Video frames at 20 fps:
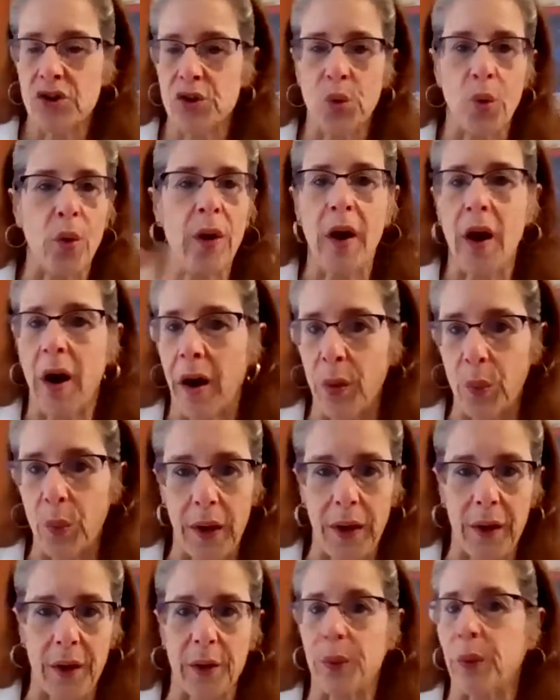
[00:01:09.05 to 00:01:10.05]
door
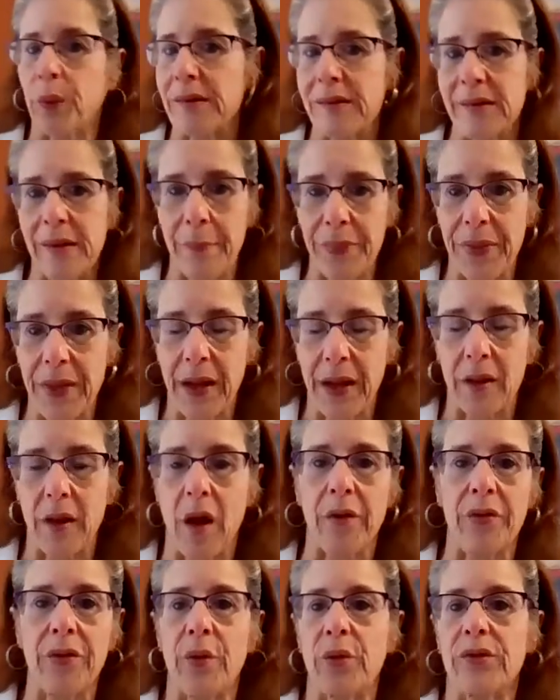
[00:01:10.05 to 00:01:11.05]
hardware or something
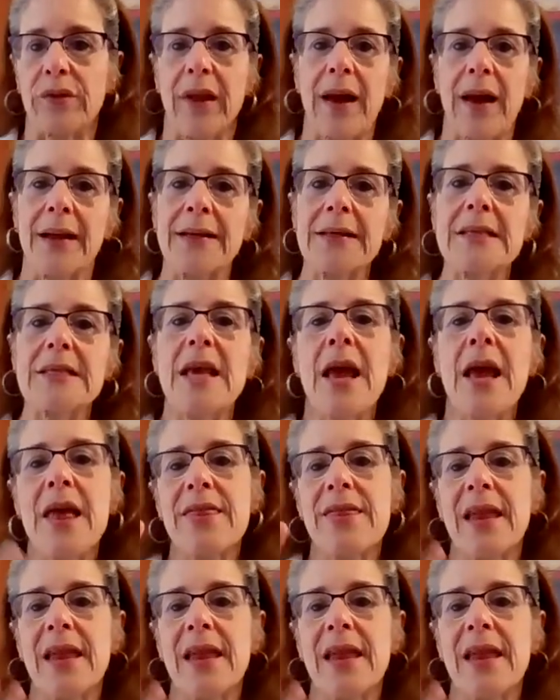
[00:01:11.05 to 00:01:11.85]
along those lines.